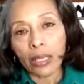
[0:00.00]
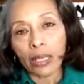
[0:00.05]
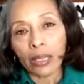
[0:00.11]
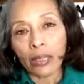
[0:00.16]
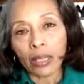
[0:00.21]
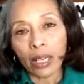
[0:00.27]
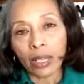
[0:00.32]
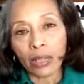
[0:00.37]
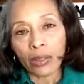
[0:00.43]

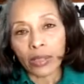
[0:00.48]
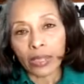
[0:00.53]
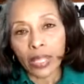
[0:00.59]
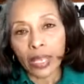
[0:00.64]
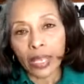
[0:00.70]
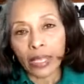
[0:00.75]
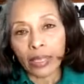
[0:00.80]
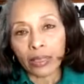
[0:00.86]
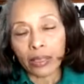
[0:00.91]
that I looked
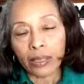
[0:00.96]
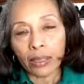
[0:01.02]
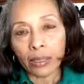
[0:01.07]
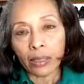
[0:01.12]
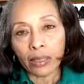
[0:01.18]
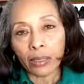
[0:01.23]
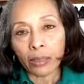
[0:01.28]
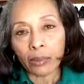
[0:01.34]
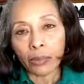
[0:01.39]
at
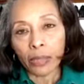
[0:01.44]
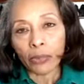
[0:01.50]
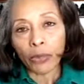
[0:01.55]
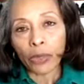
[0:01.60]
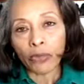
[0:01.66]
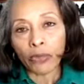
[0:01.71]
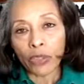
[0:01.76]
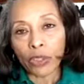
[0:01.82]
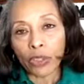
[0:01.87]
in
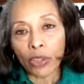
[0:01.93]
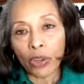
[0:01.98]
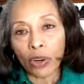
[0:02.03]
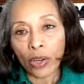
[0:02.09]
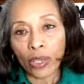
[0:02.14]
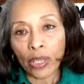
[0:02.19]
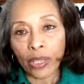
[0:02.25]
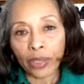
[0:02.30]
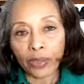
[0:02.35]
reference to
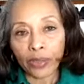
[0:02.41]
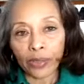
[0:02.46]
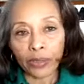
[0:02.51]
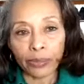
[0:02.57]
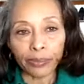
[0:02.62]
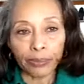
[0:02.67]
heart health.